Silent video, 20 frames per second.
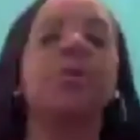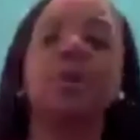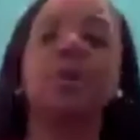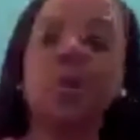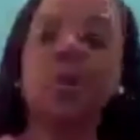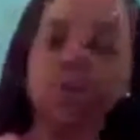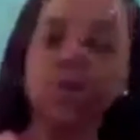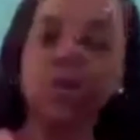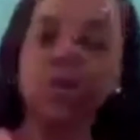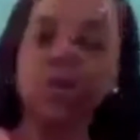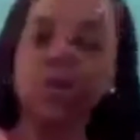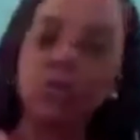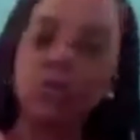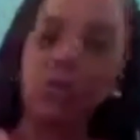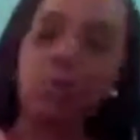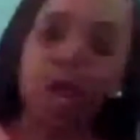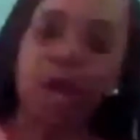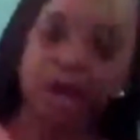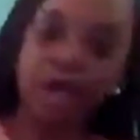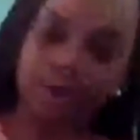So they're
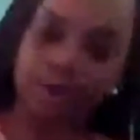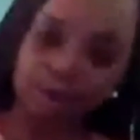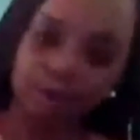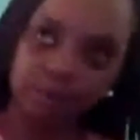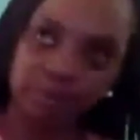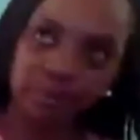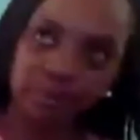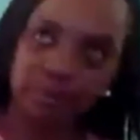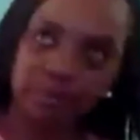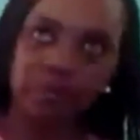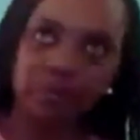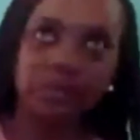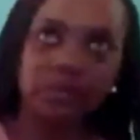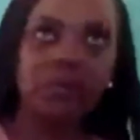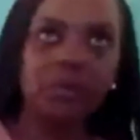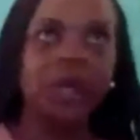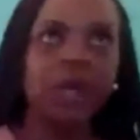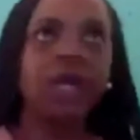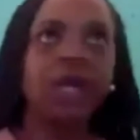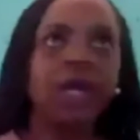running away.
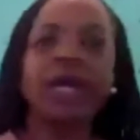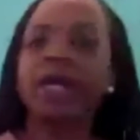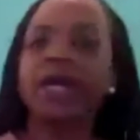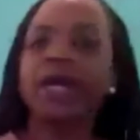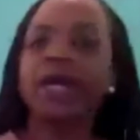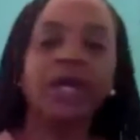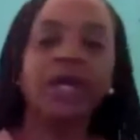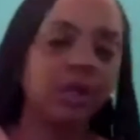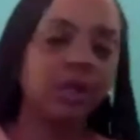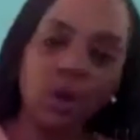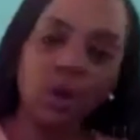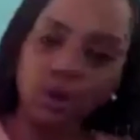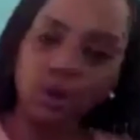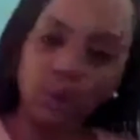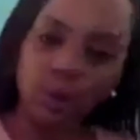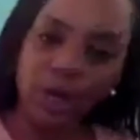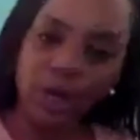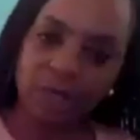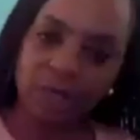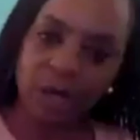
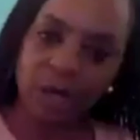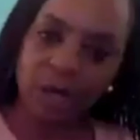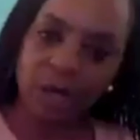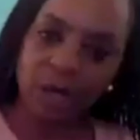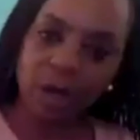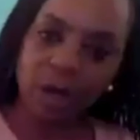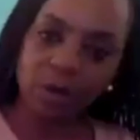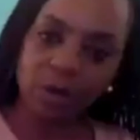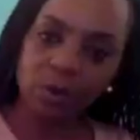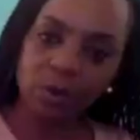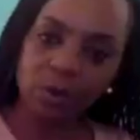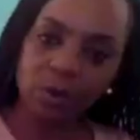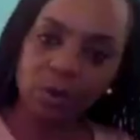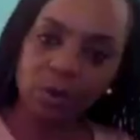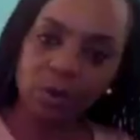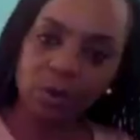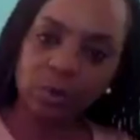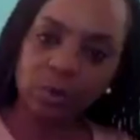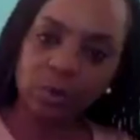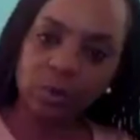And they don't know where
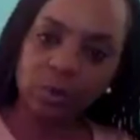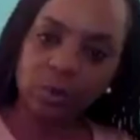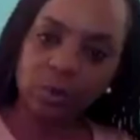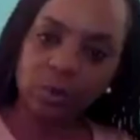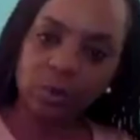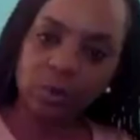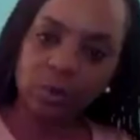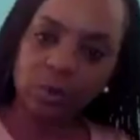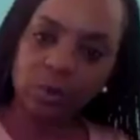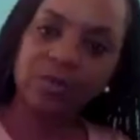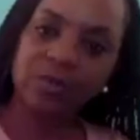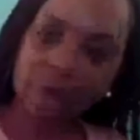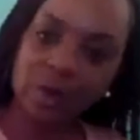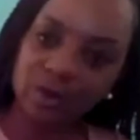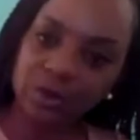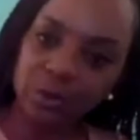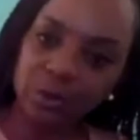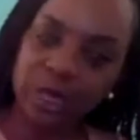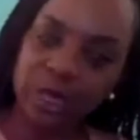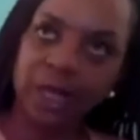to go. And
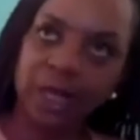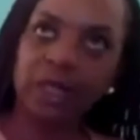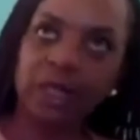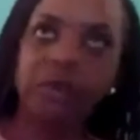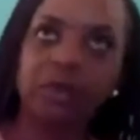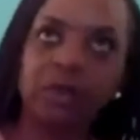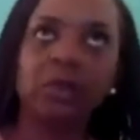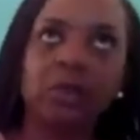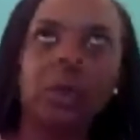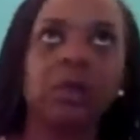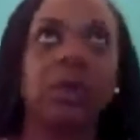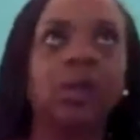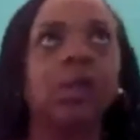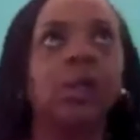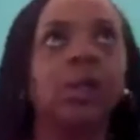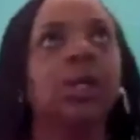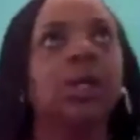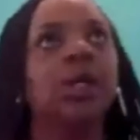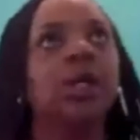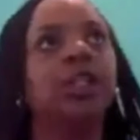my phones are ringing.
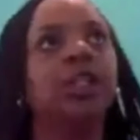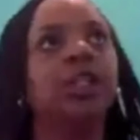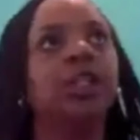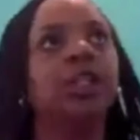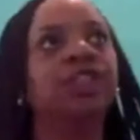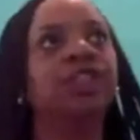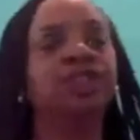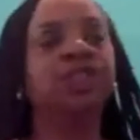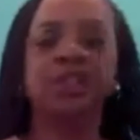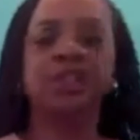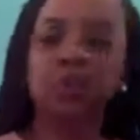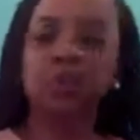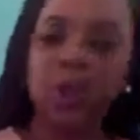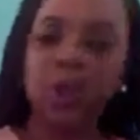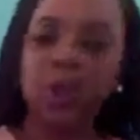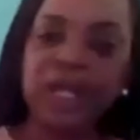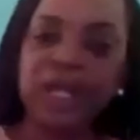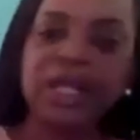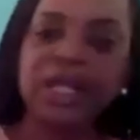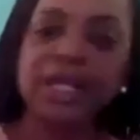
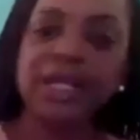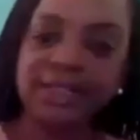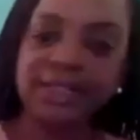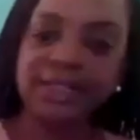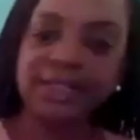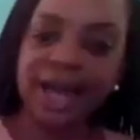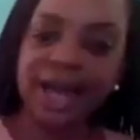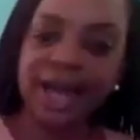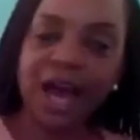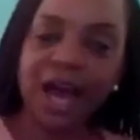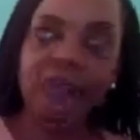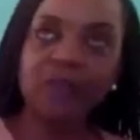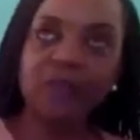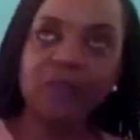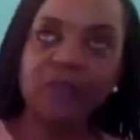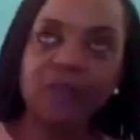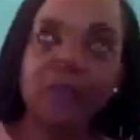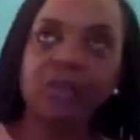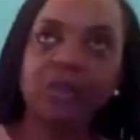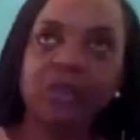She says, when
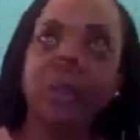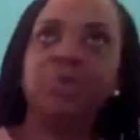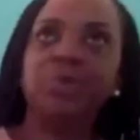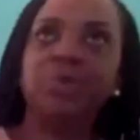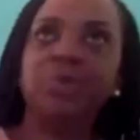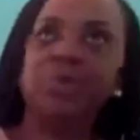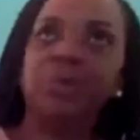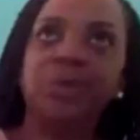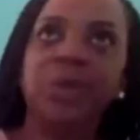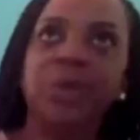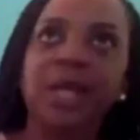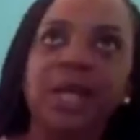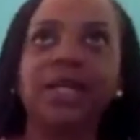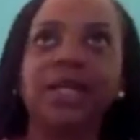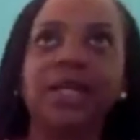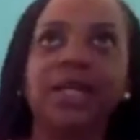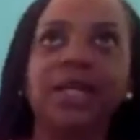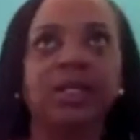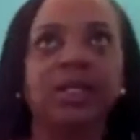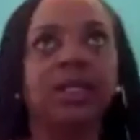is the house going to
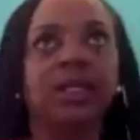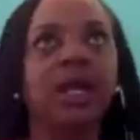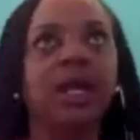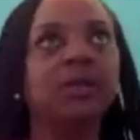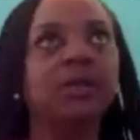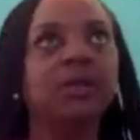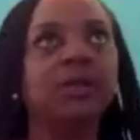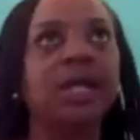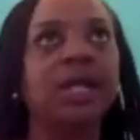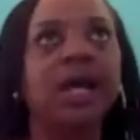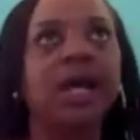be ready?